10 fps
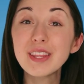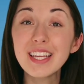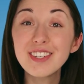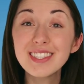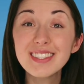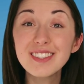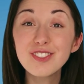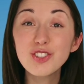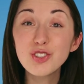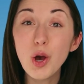But there is
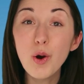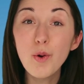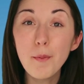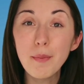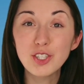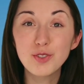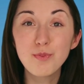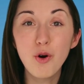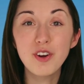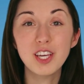still so much
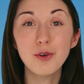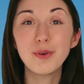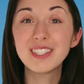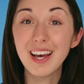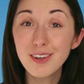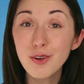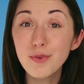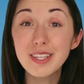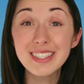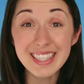more that could be done
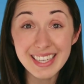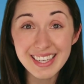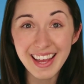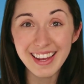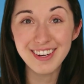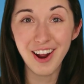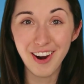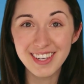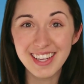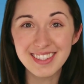with DNA and
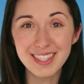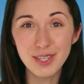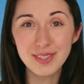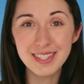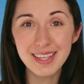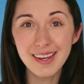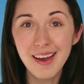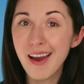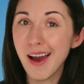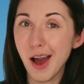RNA
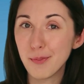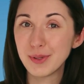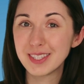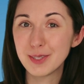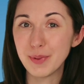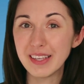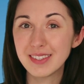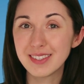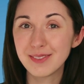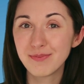sequencing up in
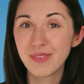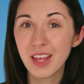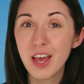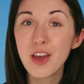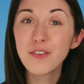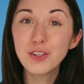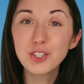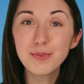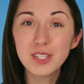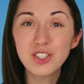space.
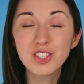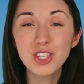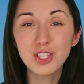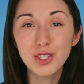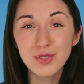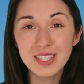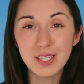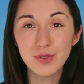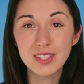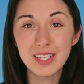Future missions could use
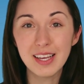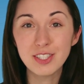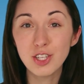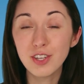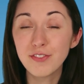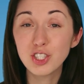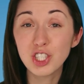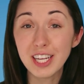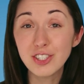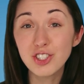sequencing to look for
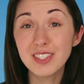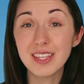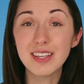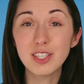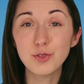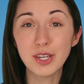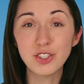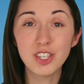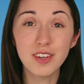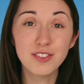changes in the
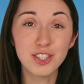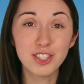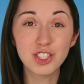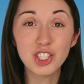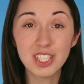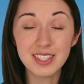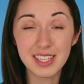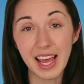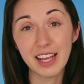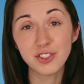expression of certain genes
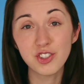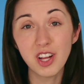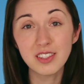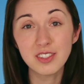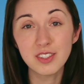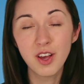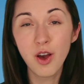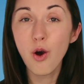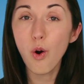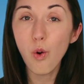in astronauts,
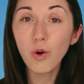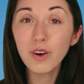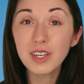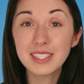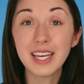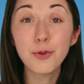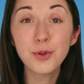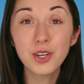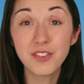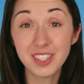or to
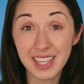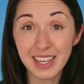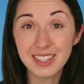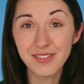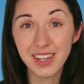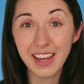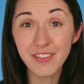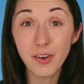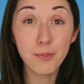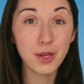help look for signs of
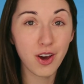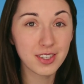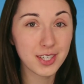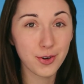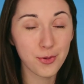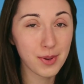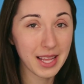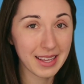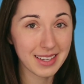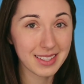life beyond our own
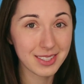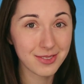planet.